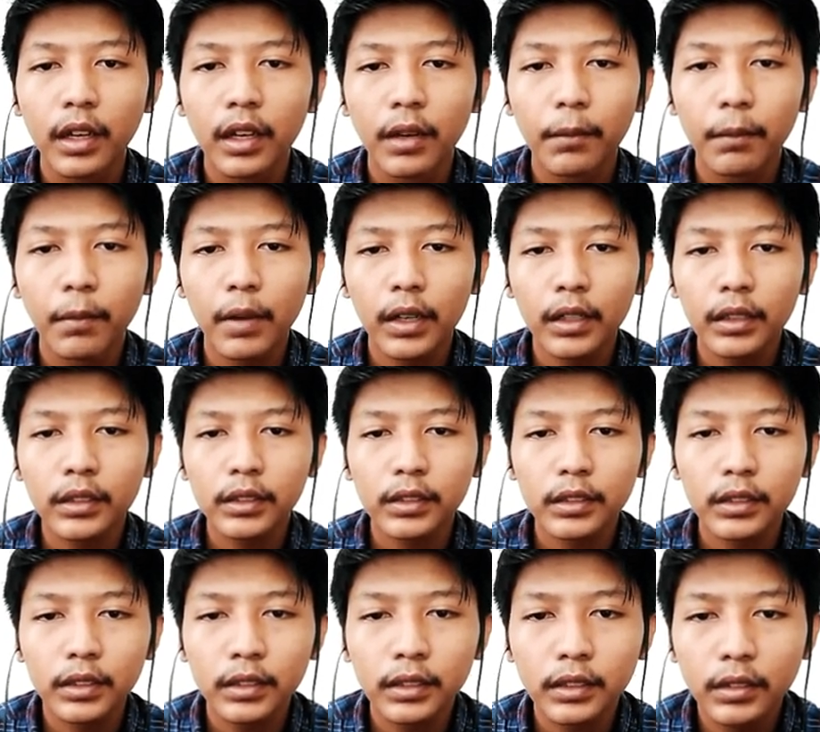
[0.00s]

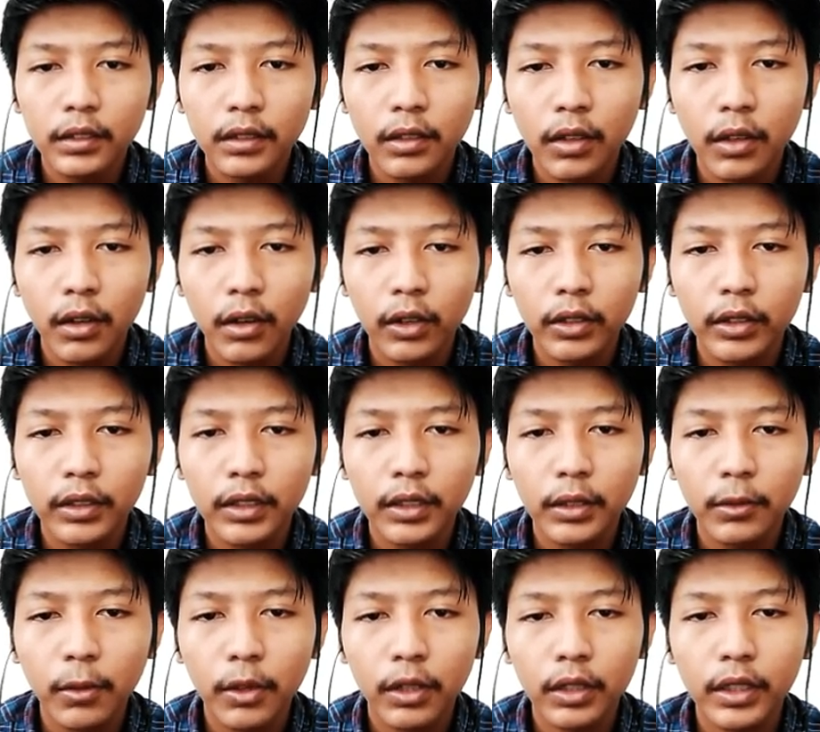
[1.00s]
marked on the
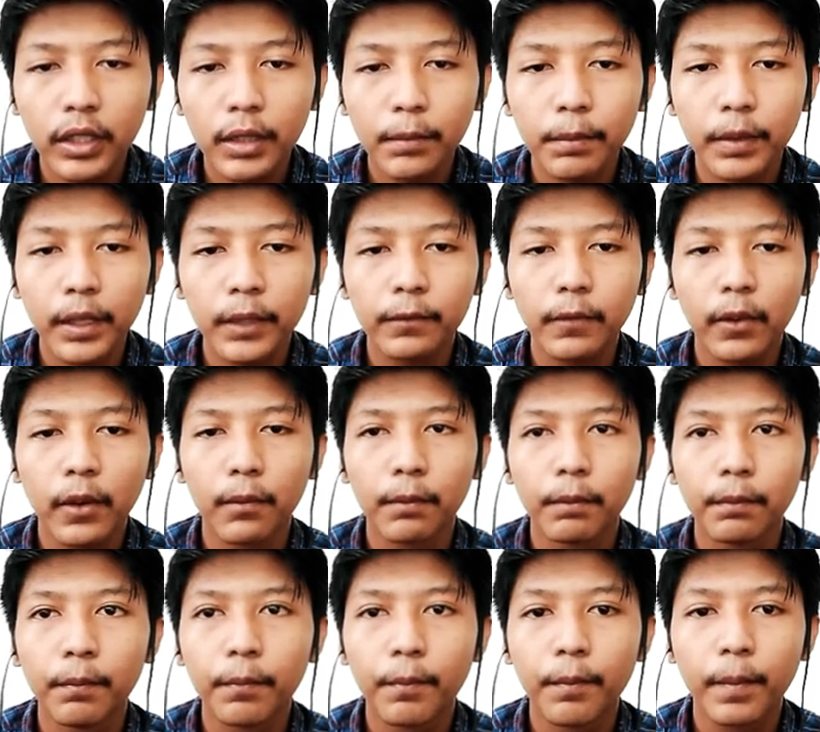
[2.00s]
working platform.
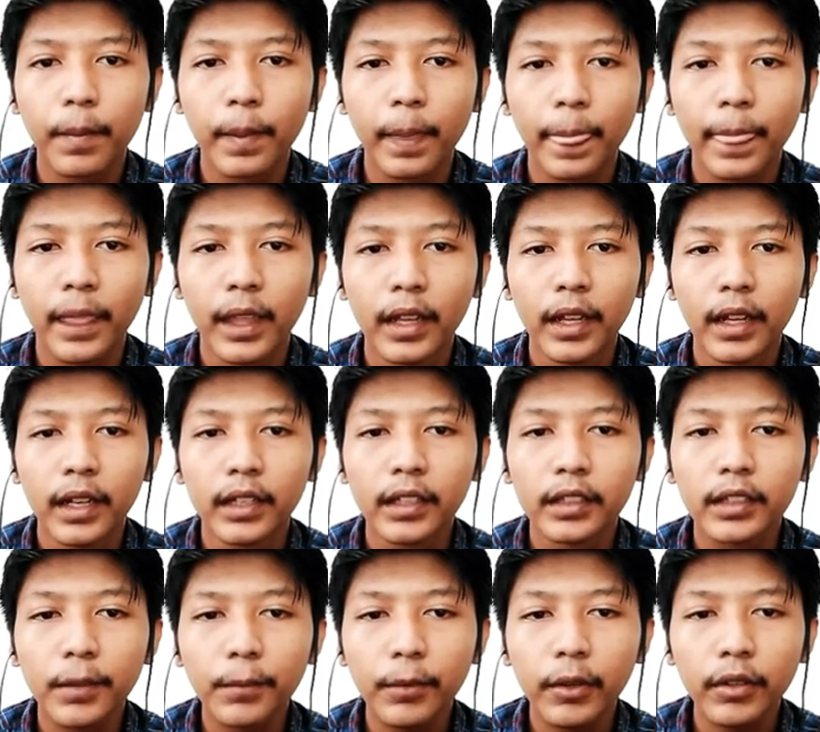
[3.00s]
The
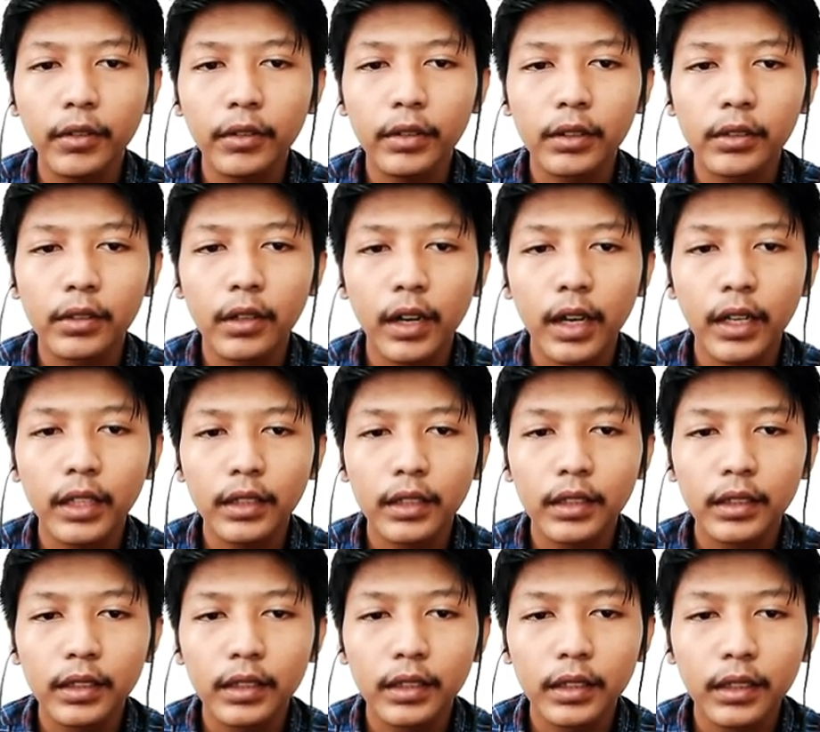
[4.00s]
temporary guide
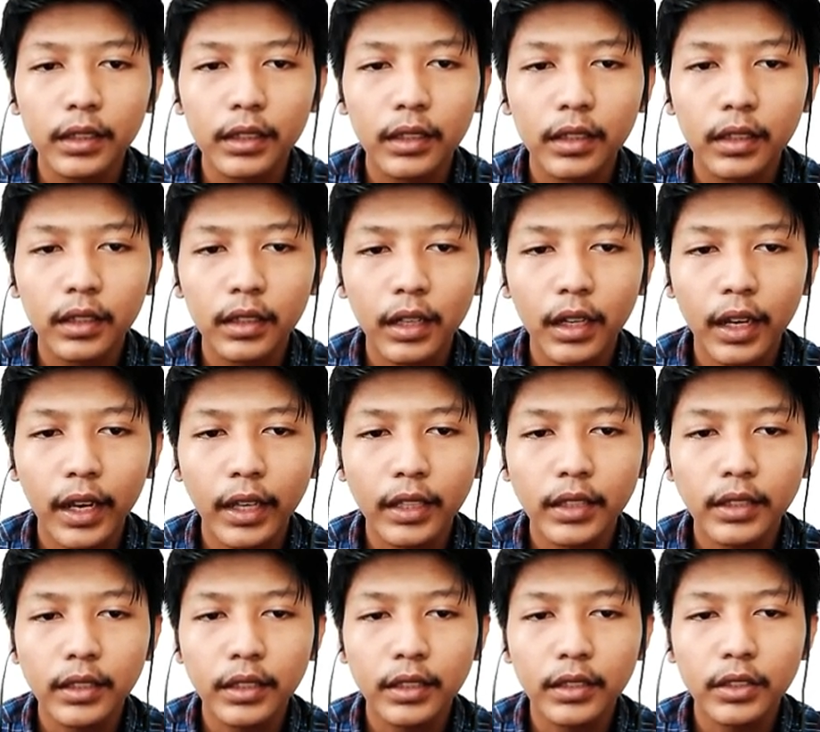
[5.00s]

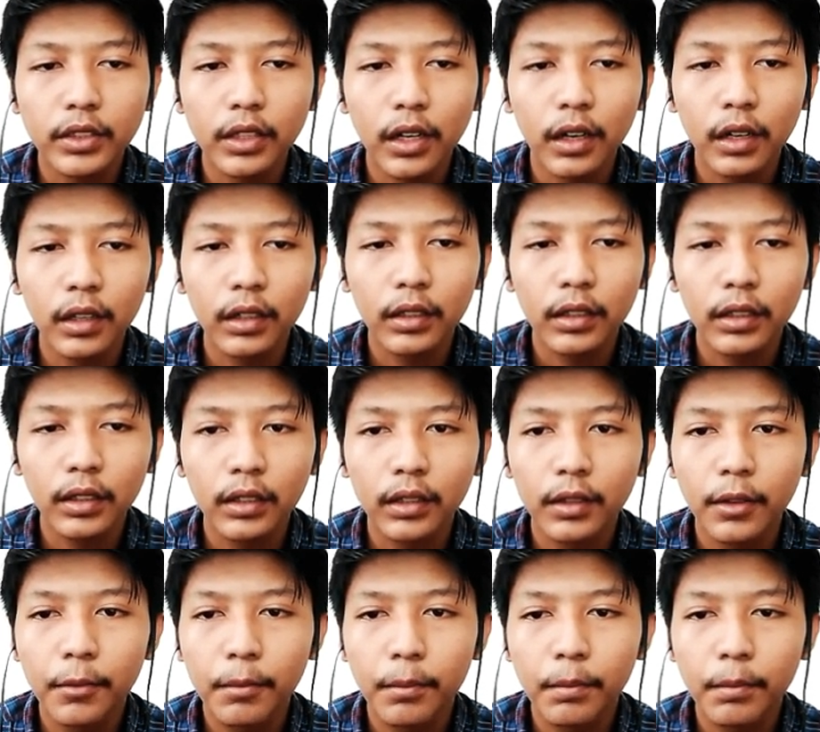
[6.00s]
casing shall
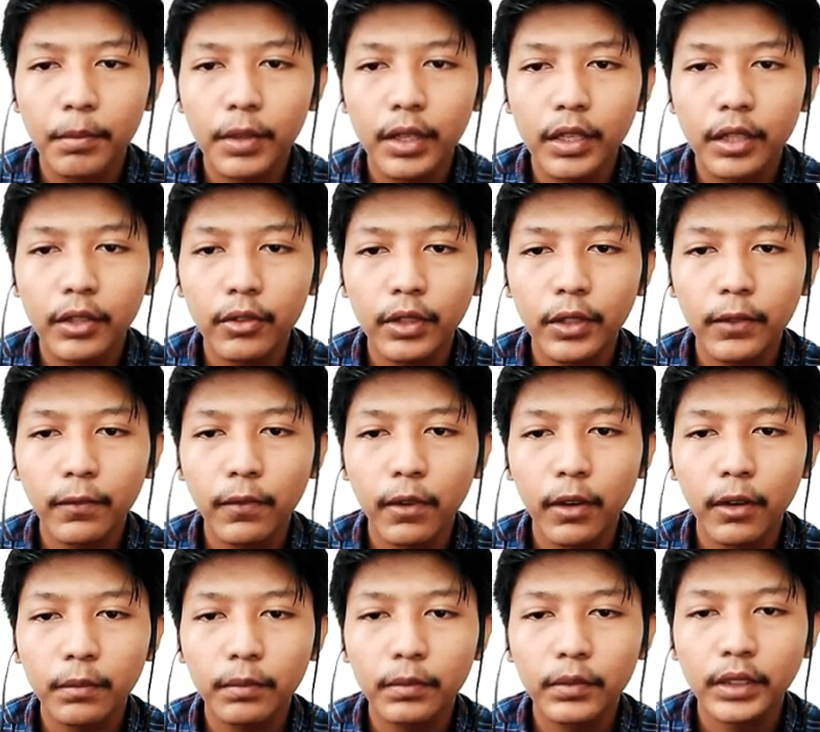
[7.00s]
be
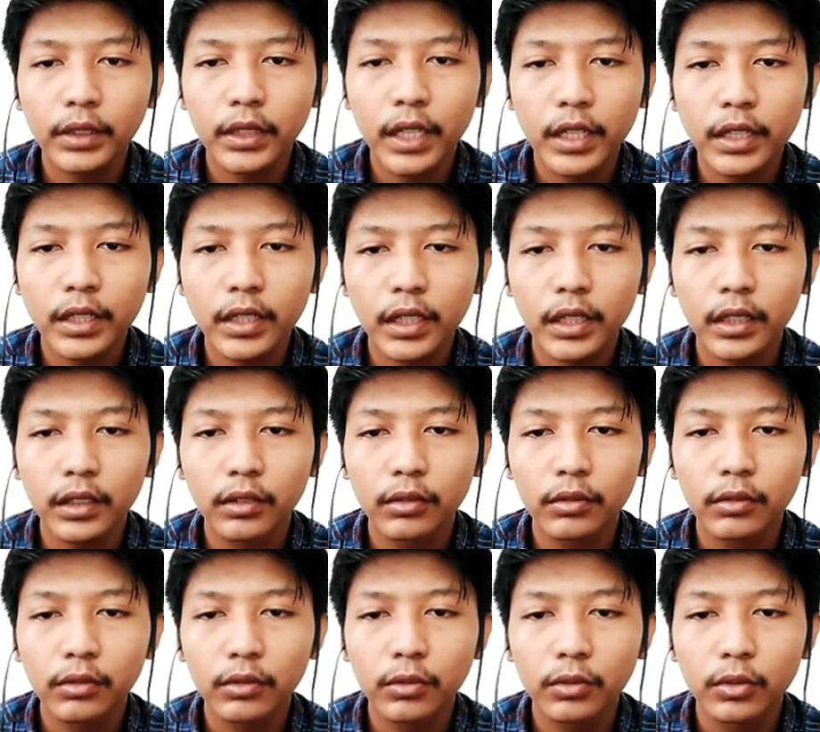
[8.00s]
uniform section
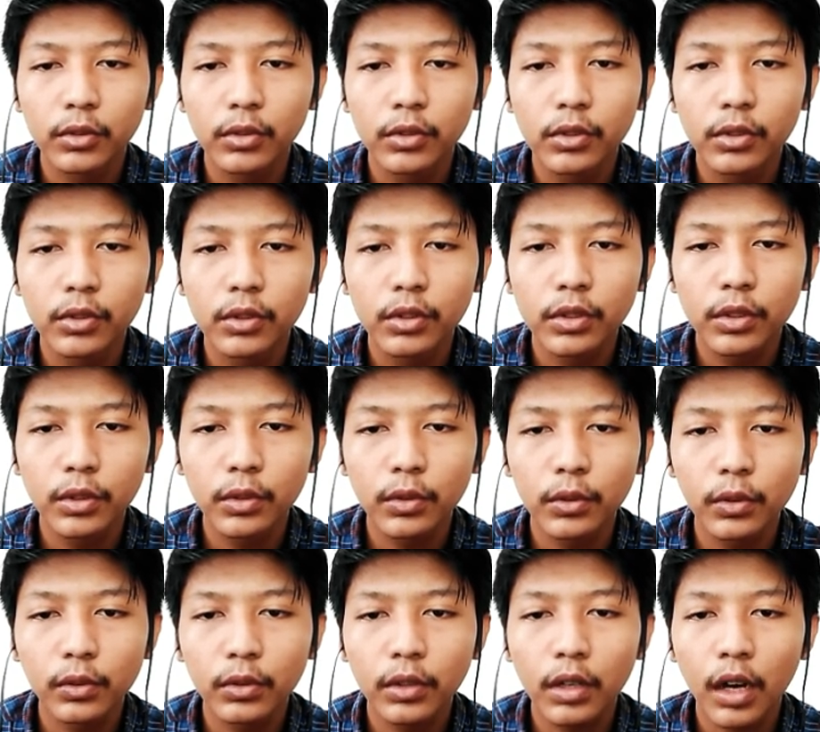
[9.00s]

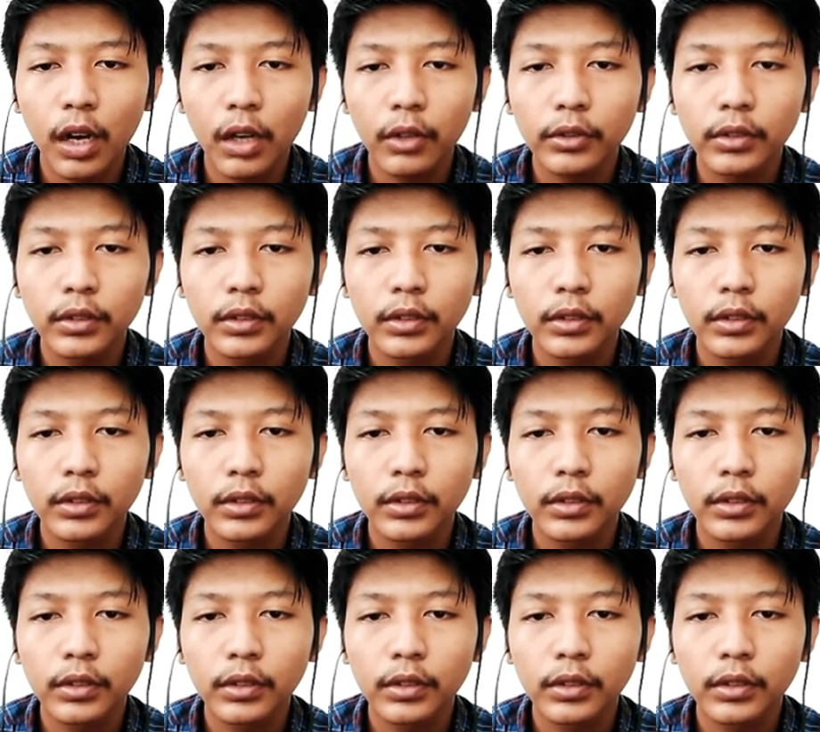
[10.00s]
throughout